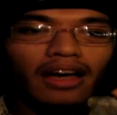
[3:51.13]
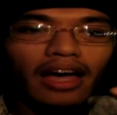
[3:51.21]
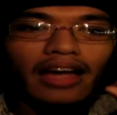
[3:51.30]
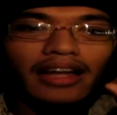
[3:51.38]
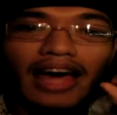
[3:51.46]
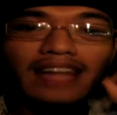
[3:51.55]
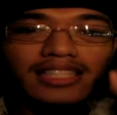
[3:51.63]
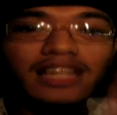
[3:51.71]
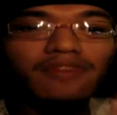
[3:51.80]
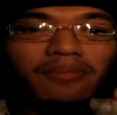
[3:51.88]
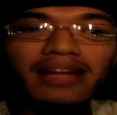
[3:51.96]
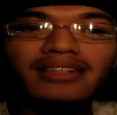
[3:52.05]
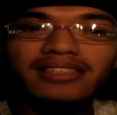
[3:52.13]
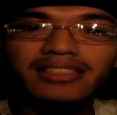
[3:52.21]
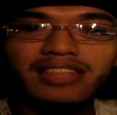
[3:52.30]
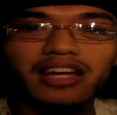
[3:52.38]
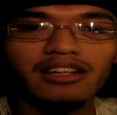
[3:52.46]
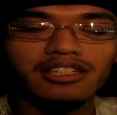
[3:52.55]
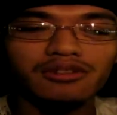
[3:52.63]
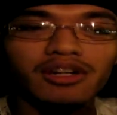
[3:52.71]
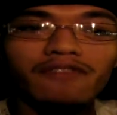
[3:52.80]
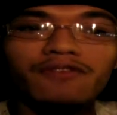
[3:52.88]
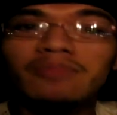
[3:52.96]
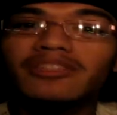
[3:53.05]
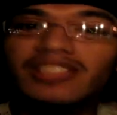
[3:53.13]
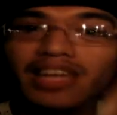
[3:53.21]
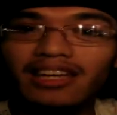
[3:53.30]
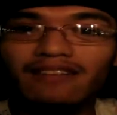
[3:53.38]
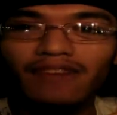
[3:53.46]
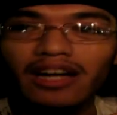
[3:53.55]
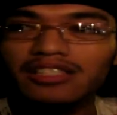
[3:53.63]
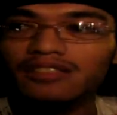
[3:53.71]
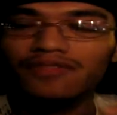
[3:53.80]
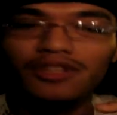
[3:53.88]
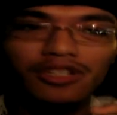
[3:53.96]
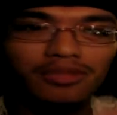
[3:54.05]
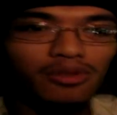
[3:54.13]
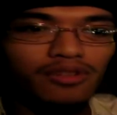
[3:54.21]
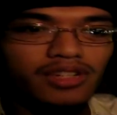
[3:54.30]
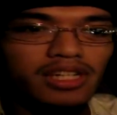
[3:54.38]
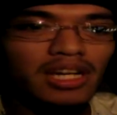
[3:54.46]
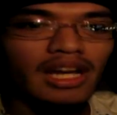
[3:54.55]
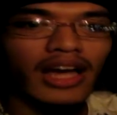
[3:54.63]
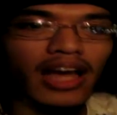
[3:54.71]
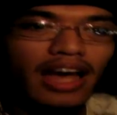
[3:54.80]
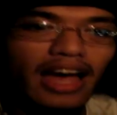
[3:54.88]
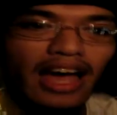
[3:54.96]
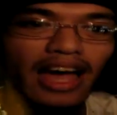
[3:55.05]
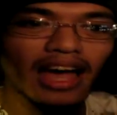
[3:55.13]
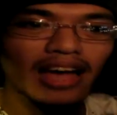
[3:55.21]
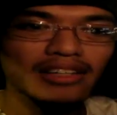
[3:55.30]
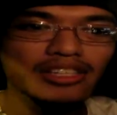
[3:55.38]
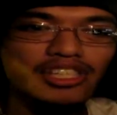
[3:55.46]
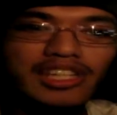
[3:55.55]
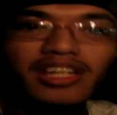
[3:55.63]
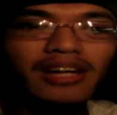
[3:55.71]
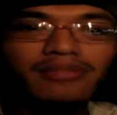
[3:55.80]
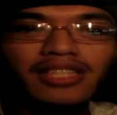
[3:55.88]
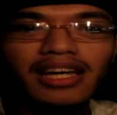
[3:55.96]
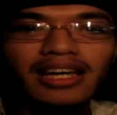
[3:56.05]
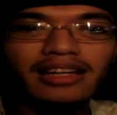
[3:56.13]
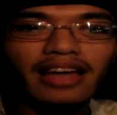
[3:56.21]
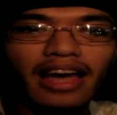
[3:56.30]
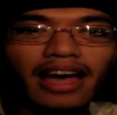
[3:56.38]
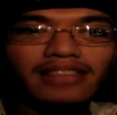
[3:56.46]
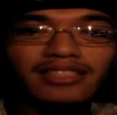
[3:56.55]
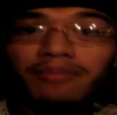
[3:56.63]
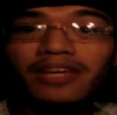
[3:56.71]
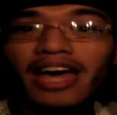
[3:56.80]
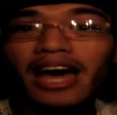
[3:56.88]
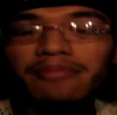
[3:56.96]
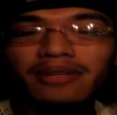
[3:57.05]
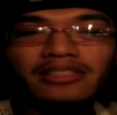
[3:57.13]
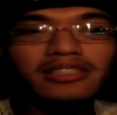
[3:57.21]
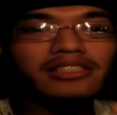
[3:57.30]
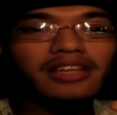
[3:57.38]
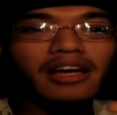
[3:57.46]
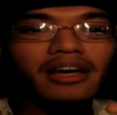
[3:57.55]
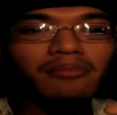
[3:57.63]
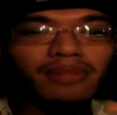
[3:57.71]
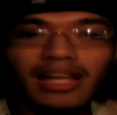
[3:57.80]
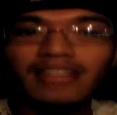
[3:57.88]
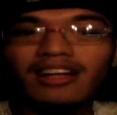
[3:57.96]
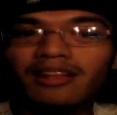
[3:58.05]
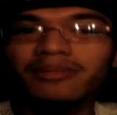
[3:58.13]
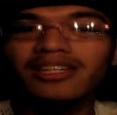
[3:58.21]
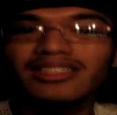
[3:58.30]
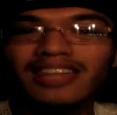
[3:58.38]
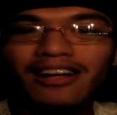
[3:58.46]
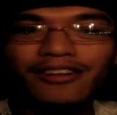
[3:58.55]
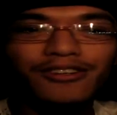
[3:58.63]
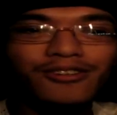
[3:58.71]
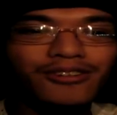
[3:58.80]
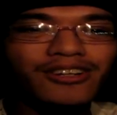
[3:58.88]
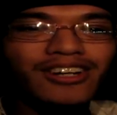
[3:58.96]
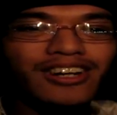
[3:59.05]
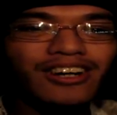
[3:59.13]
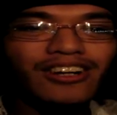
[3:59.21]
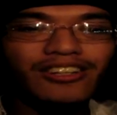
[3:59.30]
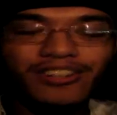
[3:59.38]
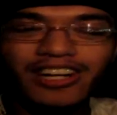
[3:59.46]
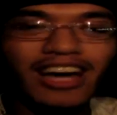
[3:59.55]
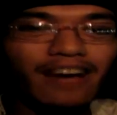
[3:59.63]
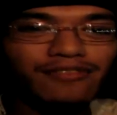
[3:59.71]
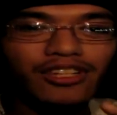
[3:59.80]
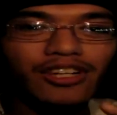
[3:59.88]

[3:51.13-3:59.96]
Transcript: and it has Eva Mendes' character in it from the second Fast and the Furious movie. And she comes in, and something happens, but that's all I'm going to tell you you're gonna have to